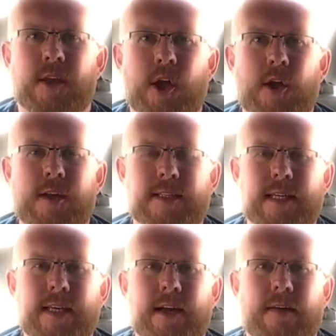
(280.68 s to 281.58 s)
Here you can
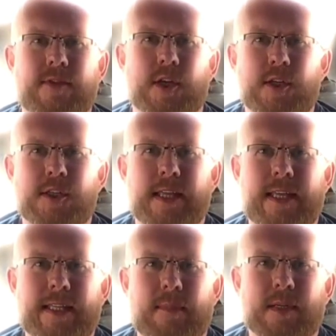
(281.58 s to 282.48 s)
see I've turned
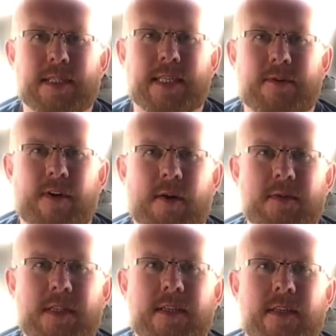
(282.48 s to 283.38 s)
the double seat
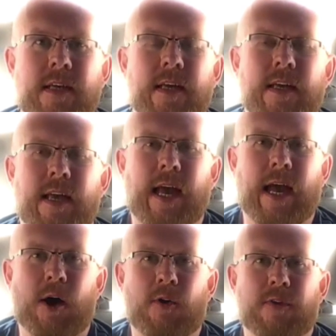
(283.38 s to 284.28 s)
around
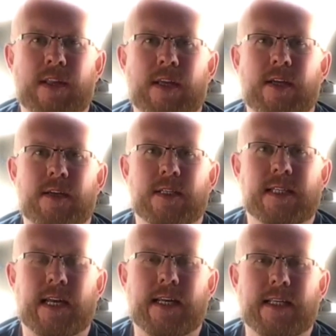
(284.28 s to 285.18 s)
on the
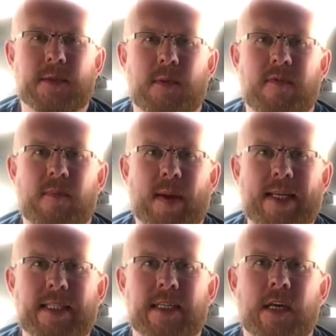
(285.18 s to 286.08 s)
slide-in swivel
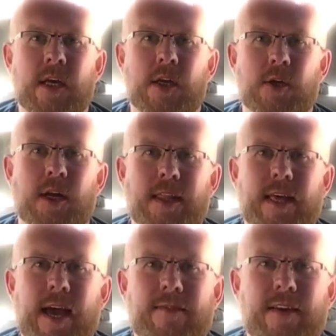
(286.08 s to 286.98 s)
base. You can
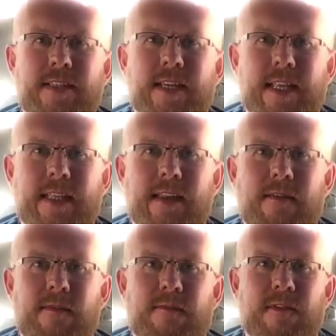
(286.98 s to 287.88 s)
either have it in
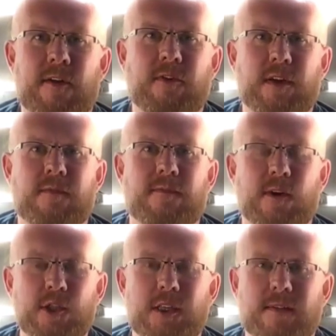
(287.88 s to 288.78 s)
the very
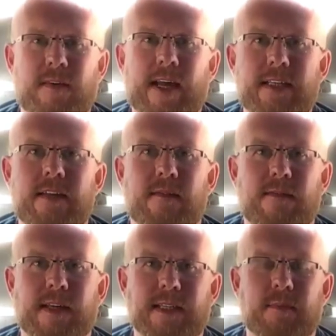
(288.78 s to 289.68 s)
front of the van,
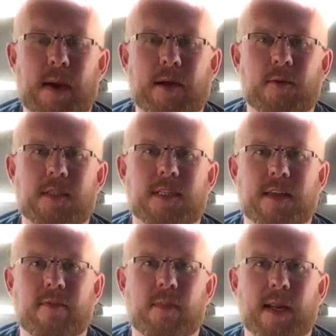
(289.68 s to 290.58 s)
facing backwards
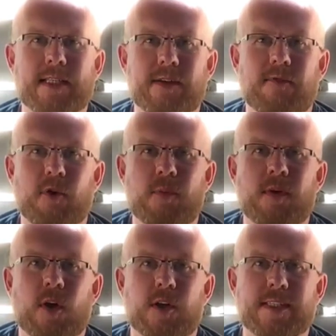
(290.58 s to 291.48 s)
to give you plenty of
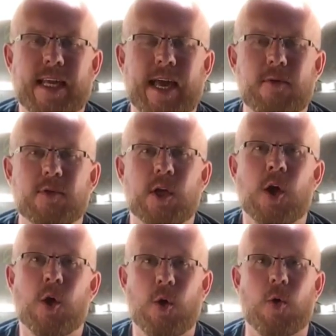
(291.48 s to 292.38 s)
room on a day out,
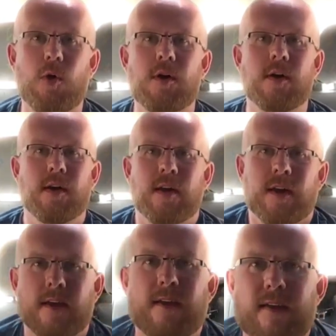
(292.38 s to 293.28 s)
or
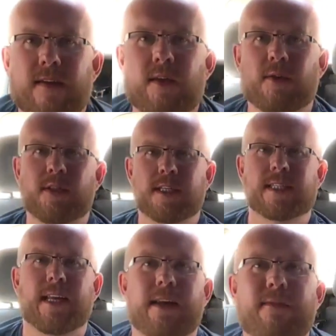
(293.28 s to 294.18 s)
you can
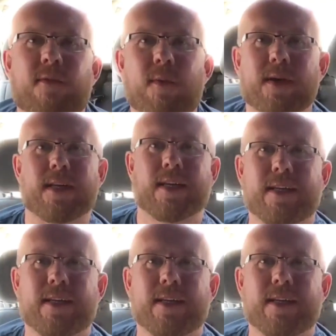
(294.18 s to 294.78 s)
just slide it forward.